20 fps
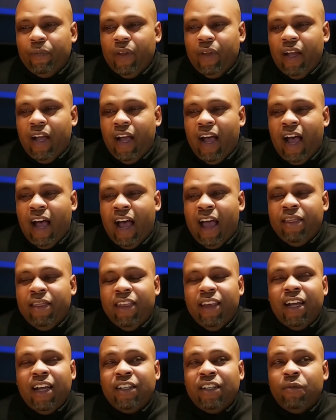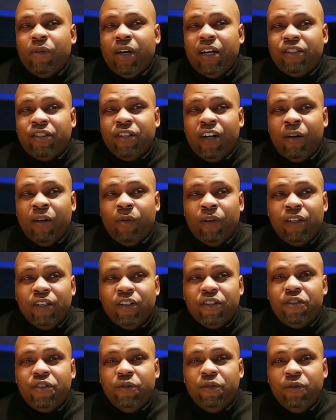I think I did my job a little
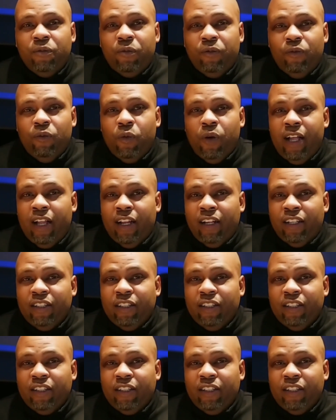too well.